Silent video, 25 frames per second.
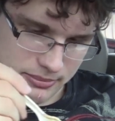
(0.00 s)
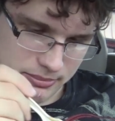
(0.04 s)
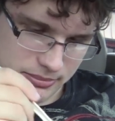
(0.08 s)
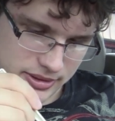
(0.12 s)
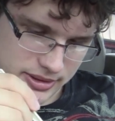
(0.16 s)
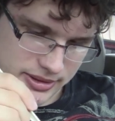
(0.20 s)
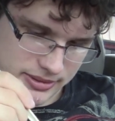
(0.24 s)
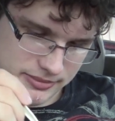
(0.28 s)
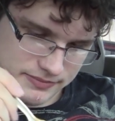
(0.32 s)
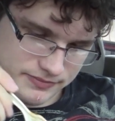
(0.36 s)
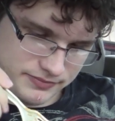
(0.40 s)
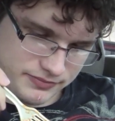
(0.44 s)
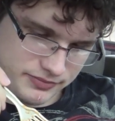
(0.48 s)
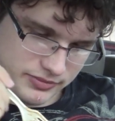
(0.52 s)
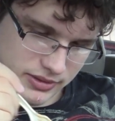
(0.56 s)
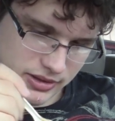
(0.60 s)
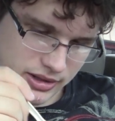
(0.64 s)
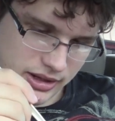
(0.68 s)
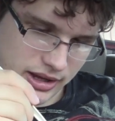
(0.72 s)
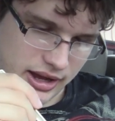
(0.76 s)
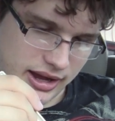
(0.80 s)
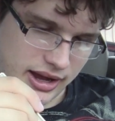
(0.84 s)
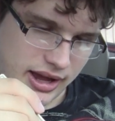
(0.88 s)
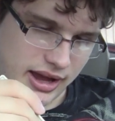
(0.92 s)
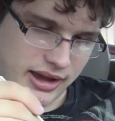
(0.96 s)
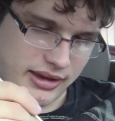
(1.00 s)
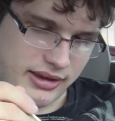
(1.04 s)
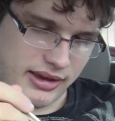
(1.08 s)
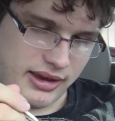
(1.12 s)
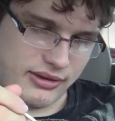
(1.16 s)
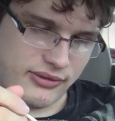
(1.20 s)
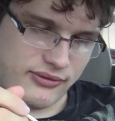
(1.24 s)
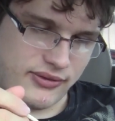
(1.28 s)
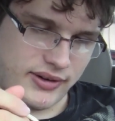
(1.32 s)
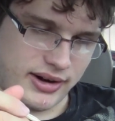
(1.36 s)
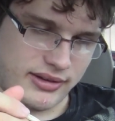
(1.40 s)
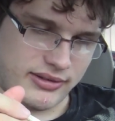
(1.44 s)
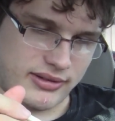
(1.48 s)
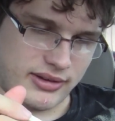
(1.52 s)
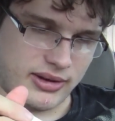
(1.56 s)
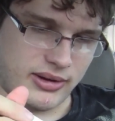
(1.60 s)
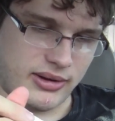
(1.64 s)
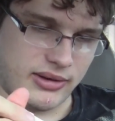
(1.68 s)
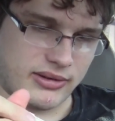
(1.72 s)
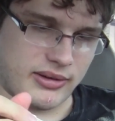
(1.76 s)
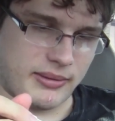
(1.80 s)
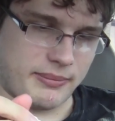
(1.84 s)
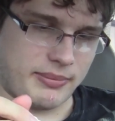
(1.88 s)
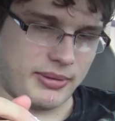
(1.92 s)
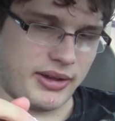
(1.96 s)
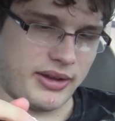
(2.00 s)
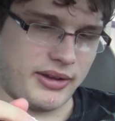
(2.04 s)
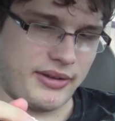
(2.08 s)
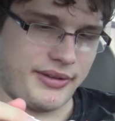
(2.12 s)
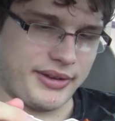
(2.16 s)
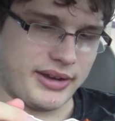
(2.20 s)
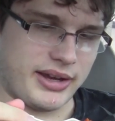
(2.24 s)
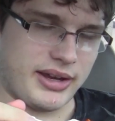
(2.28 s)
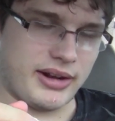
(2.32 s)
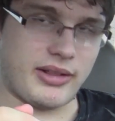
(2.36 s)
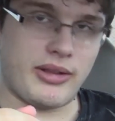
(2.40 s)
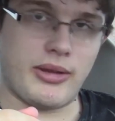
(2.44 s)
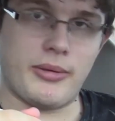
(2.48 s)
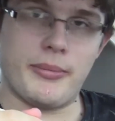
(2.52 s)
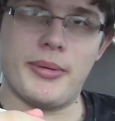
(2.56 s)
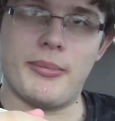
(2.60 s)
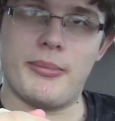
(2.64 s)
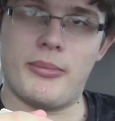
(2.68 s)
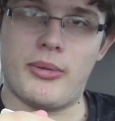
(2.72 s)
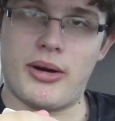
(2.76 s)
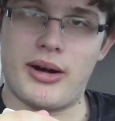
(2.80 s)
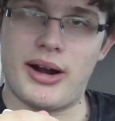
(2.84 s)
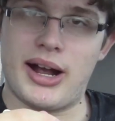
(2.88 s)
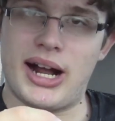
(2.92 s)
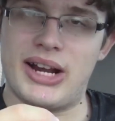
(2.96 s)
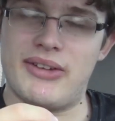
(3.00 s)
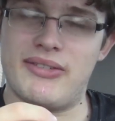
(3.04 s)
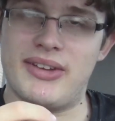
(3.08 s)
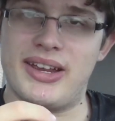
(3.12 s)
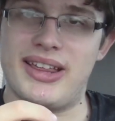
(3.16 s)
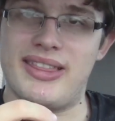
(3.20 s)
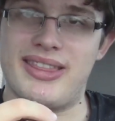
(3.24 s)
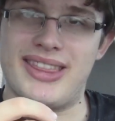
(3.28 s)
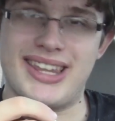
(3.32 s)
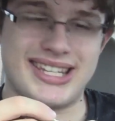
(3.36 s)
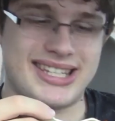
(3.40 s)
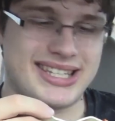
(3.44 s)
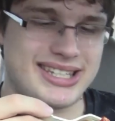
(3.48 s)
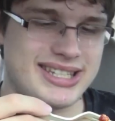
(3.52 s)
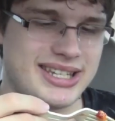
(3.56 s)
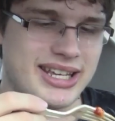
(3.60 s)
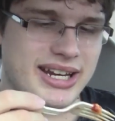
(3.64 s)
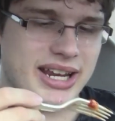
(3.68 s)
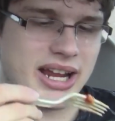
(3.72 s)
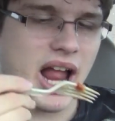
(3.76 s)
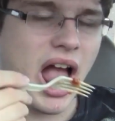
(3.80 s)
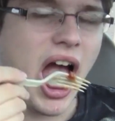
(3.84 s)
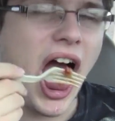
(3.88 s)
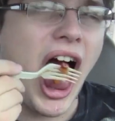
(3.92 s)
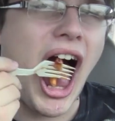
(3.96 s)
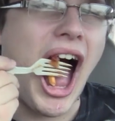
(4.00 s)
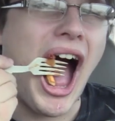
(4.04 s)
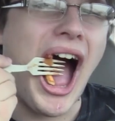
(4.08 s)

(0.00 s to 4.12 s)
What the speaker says: But as far as it goes, I'll probably only get a little bit more out of it in this sitting.